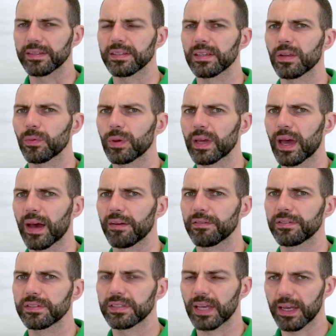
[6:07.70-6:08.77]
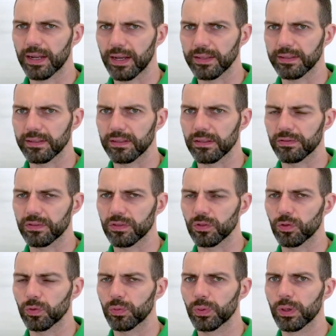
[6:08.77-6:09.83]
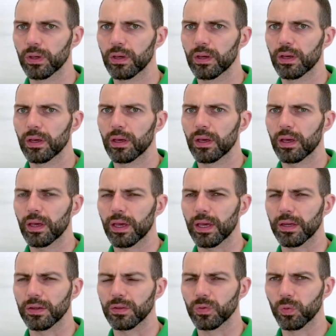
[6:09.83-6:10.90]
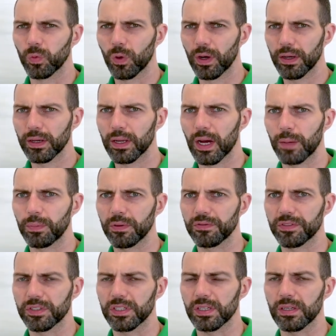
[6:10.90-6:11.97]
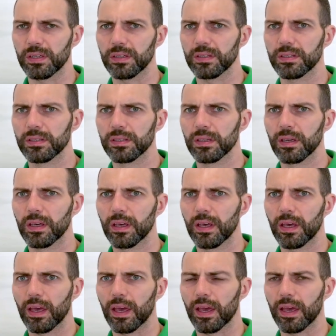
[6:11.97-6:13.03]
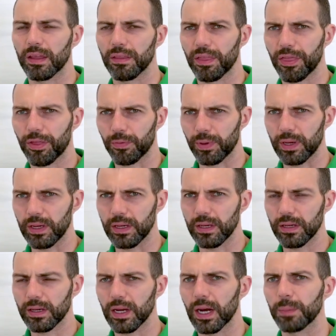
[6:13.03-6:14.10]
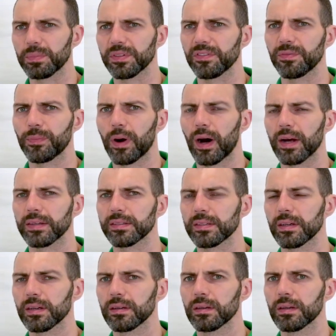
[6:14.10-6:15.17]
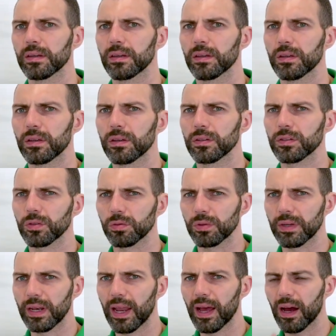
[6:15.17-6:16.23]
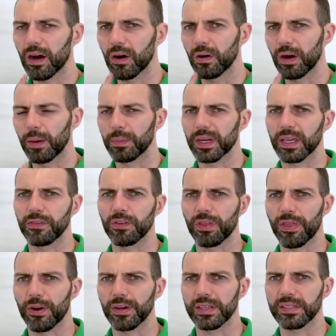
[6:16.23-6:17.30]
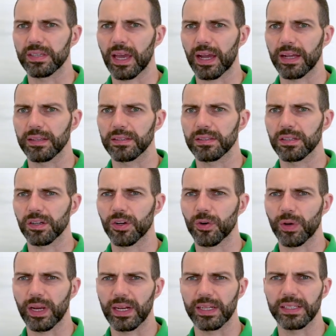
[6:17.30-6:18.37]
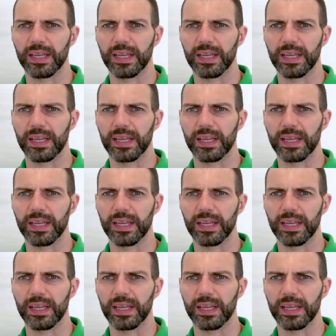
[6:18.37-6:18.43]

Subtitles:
I see that we have 10 ounces of soup and 1 cup of cheese and 3 cups of pasta. So now I'm gonna give you 30 seconds to create a